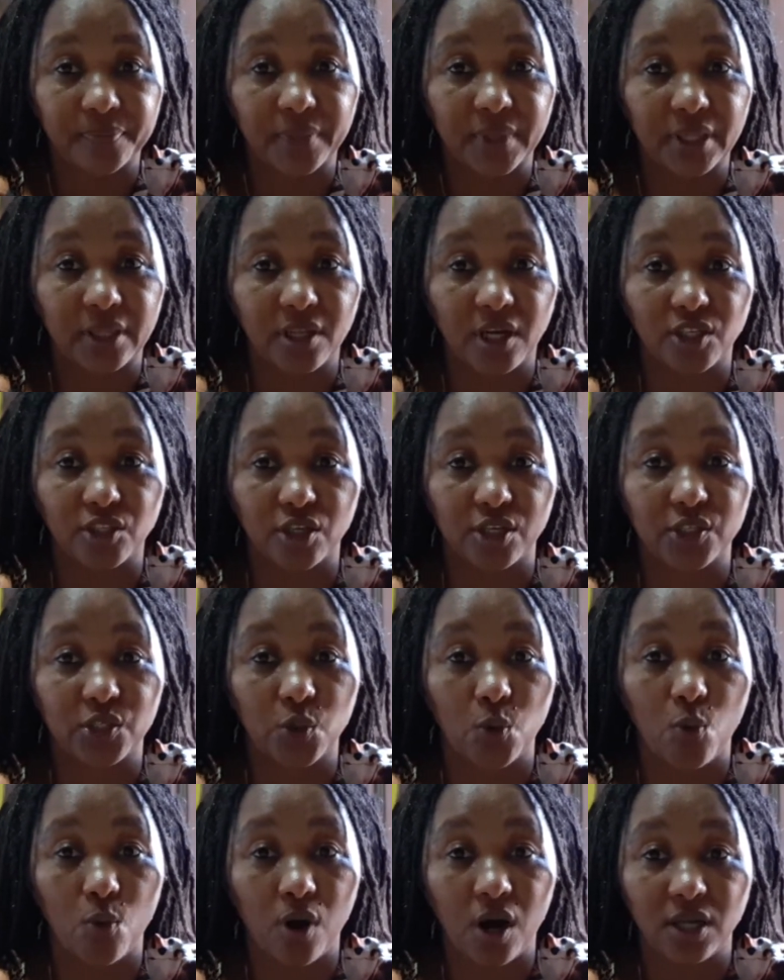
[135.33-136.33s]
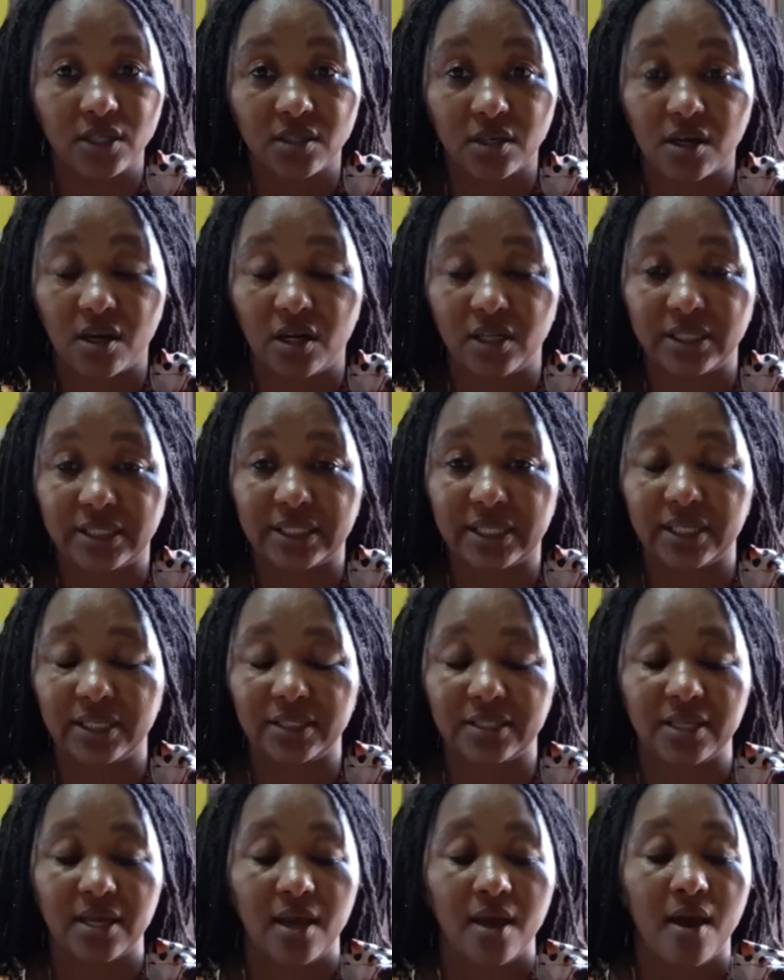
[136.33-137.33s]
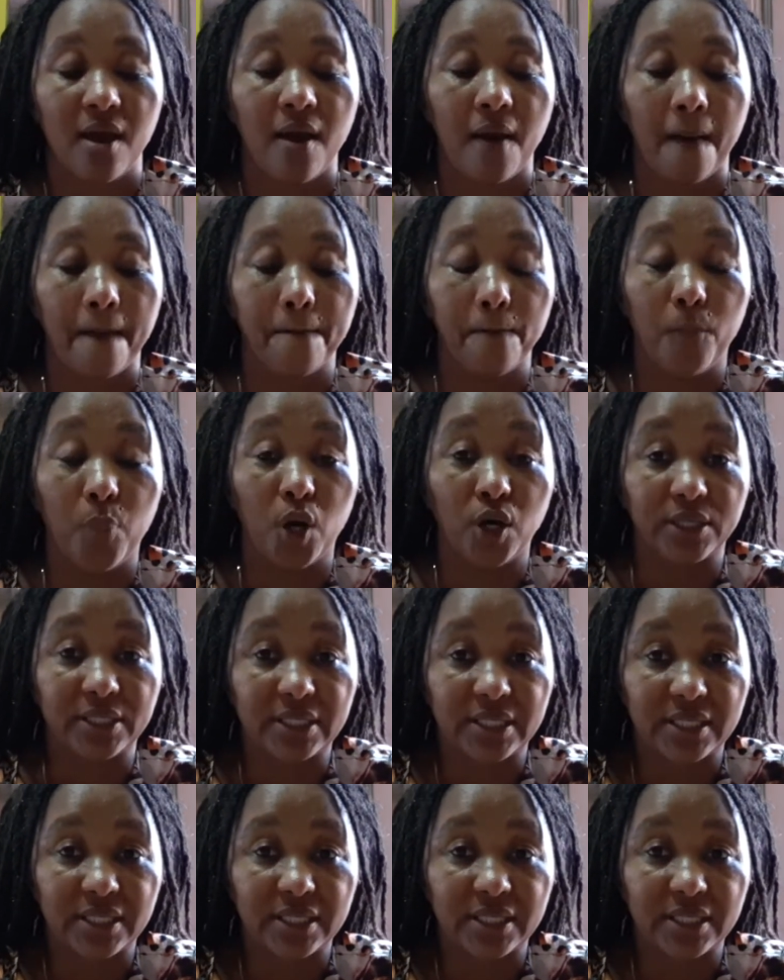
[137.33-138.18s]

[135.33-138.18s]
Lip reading: not just the water content, but